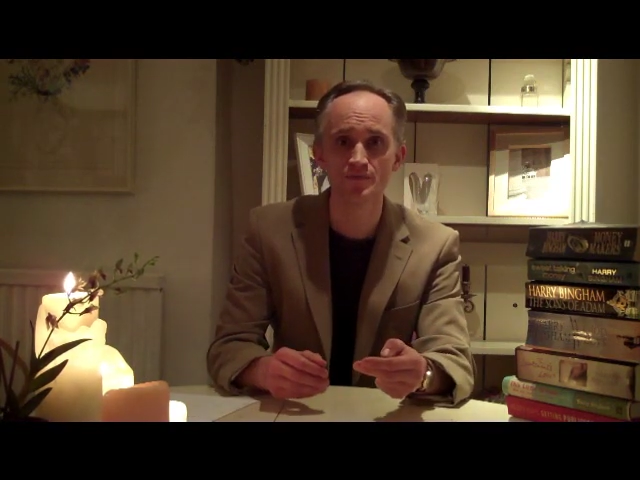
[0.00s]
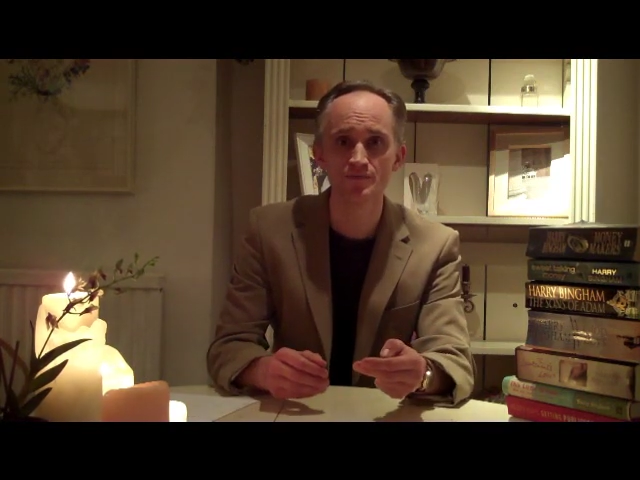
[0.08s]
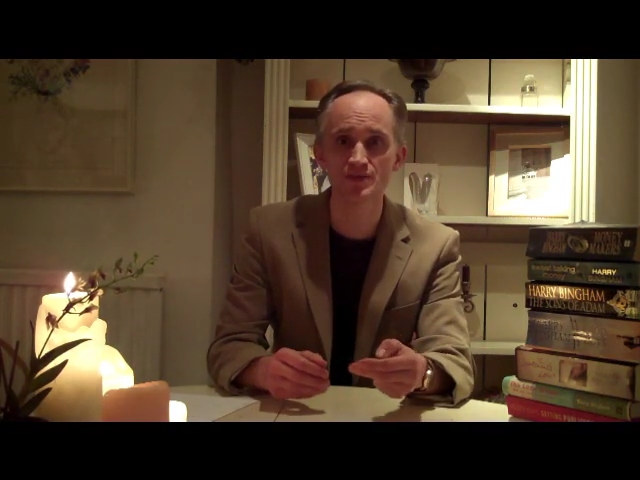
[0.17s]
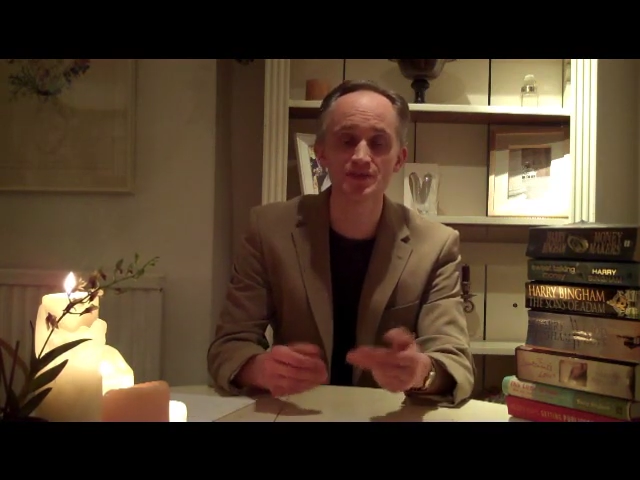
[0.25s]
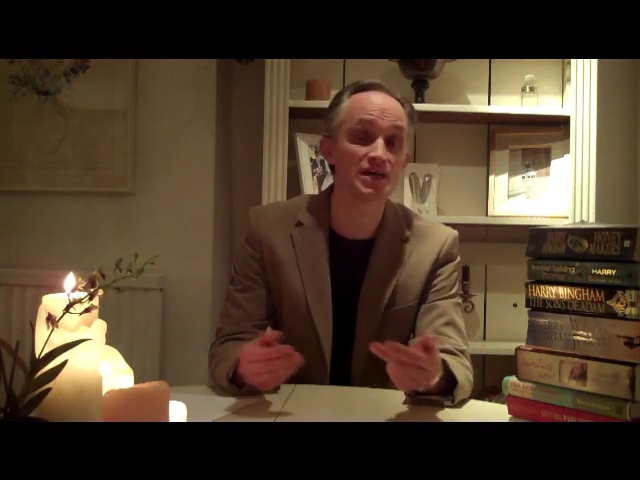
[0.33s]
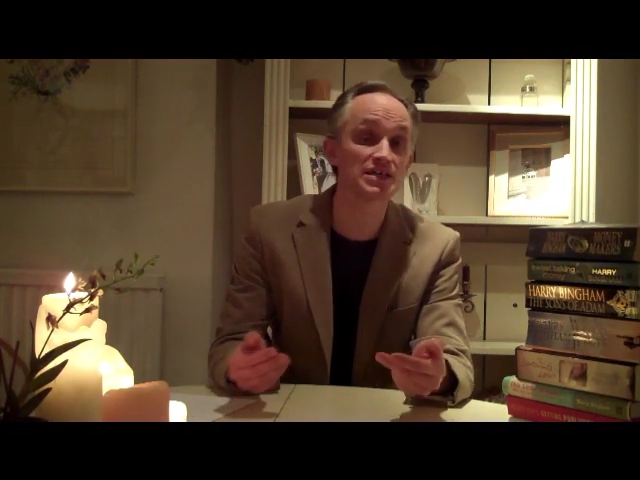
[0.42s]

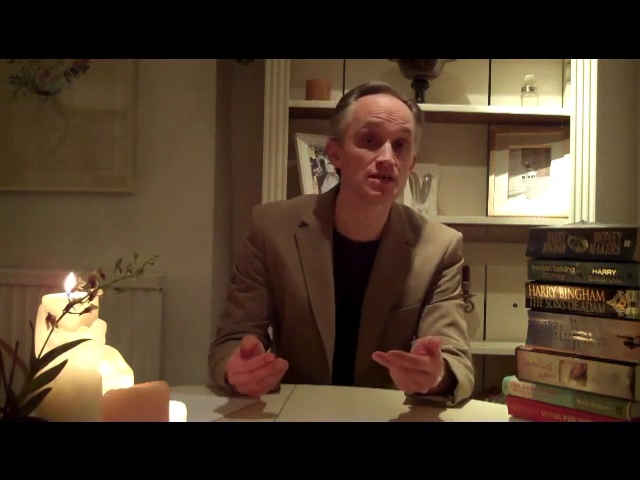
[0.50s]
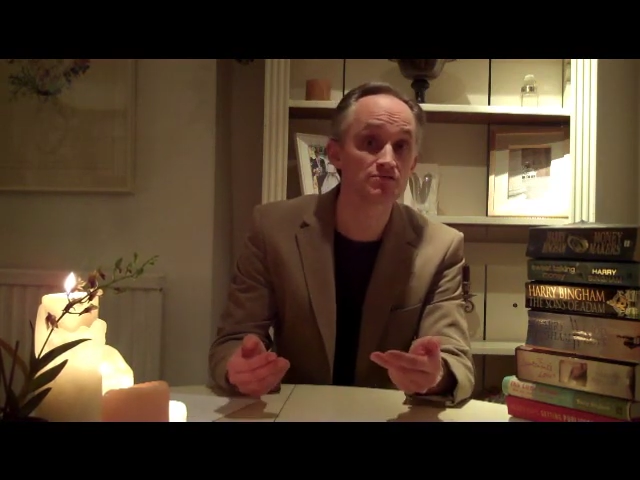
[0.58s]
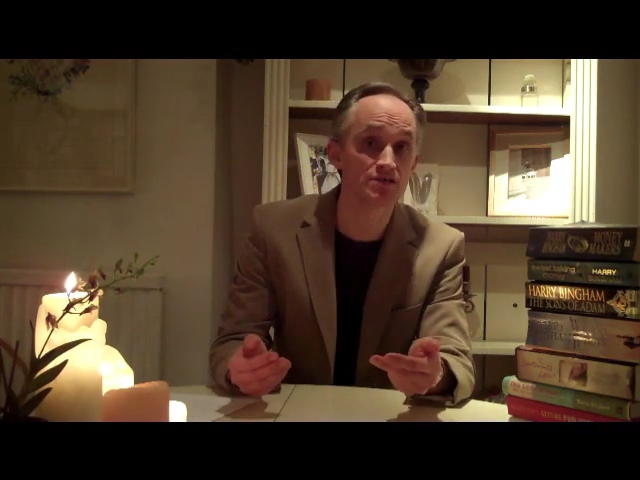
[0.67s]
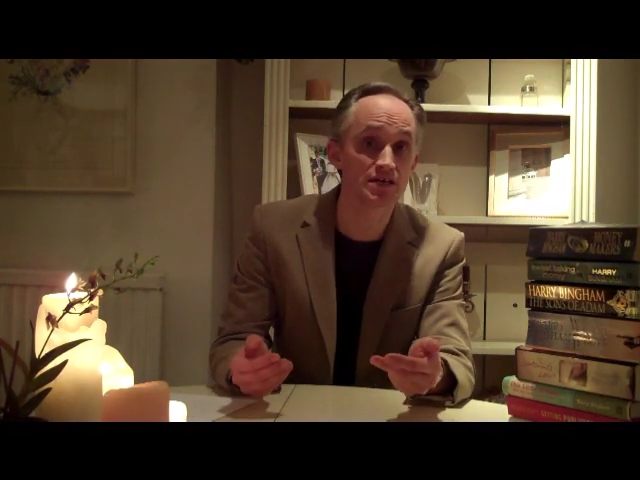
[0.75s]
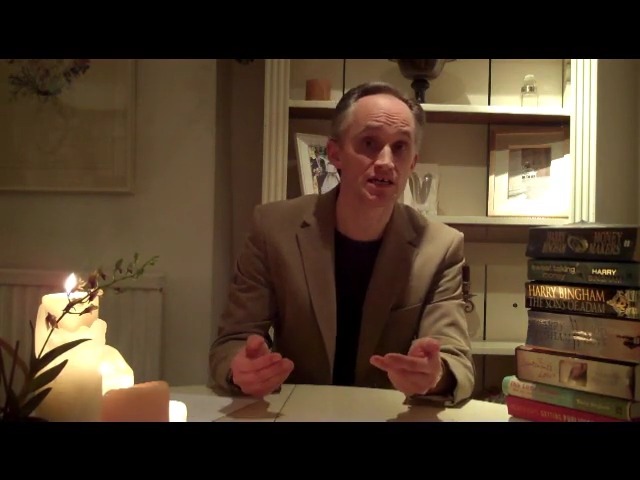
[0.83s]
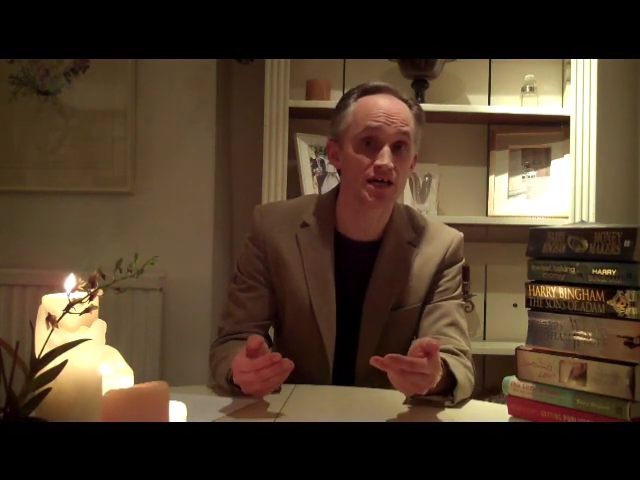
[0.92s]
then they don't
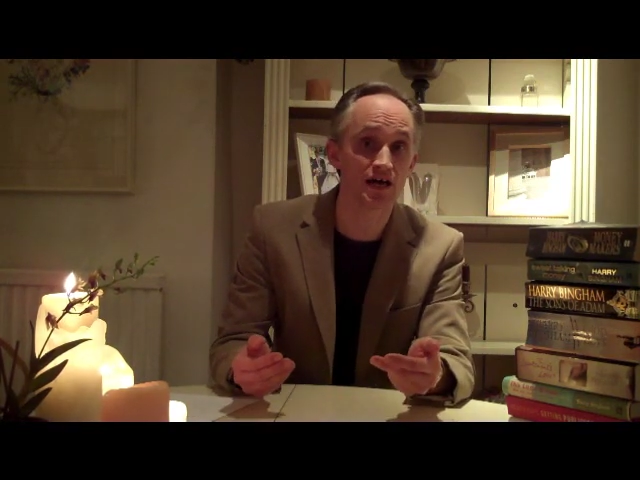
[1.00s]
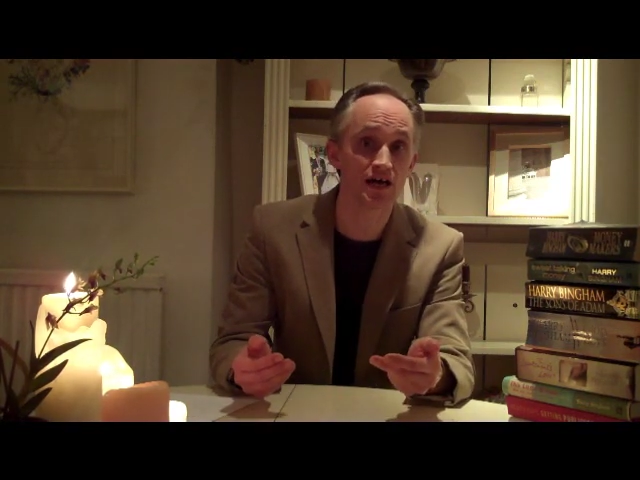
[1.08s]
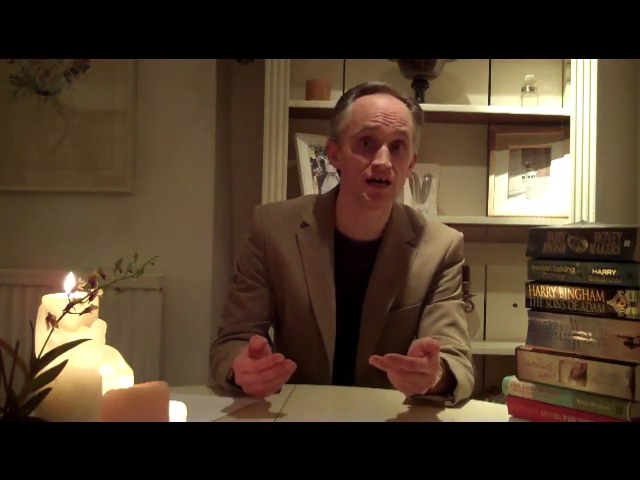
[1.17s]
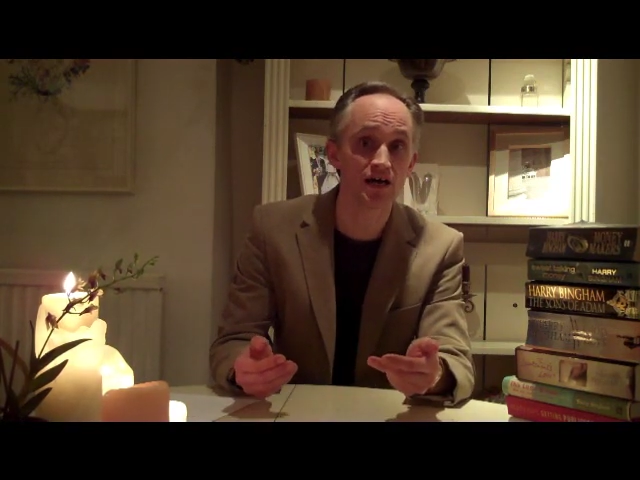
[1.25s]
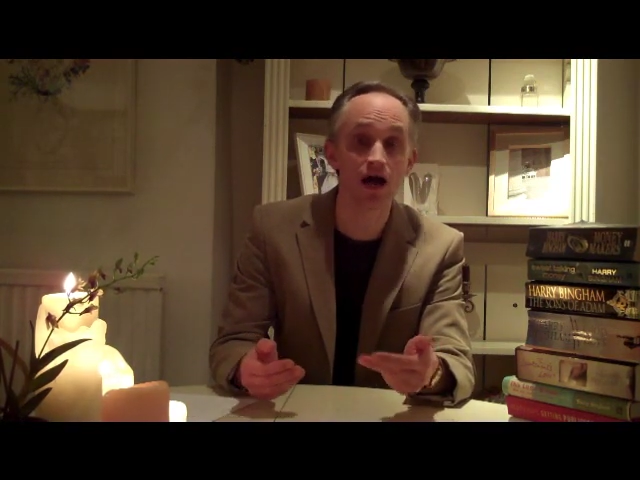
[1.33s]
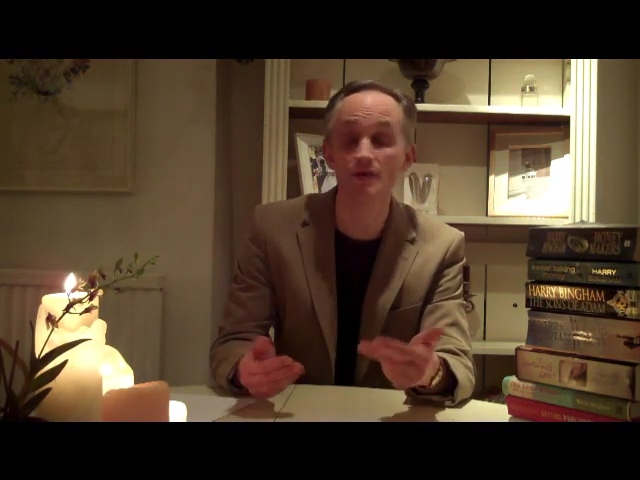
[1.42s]
really care
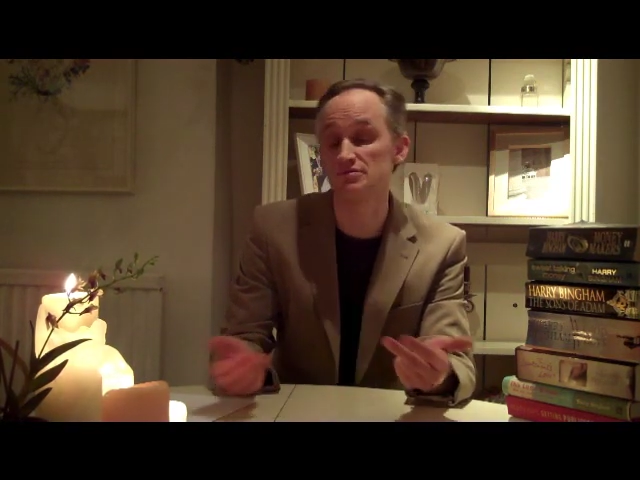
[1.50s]
and